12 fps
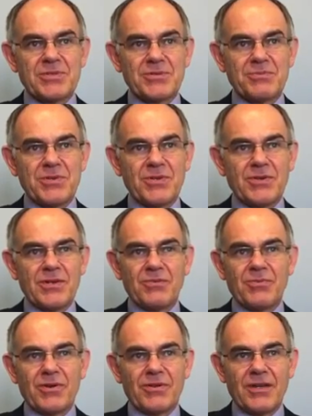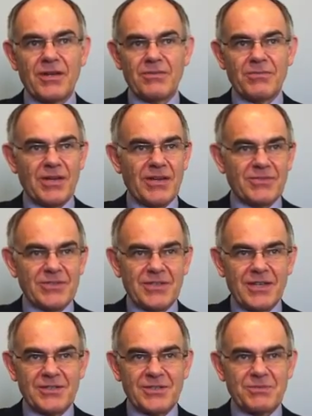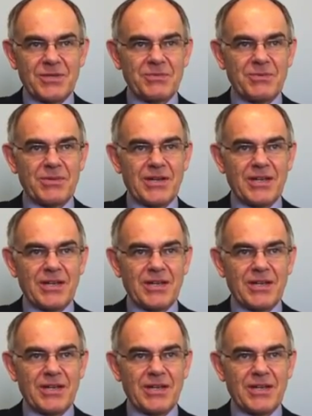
with their period where they may have to take some type of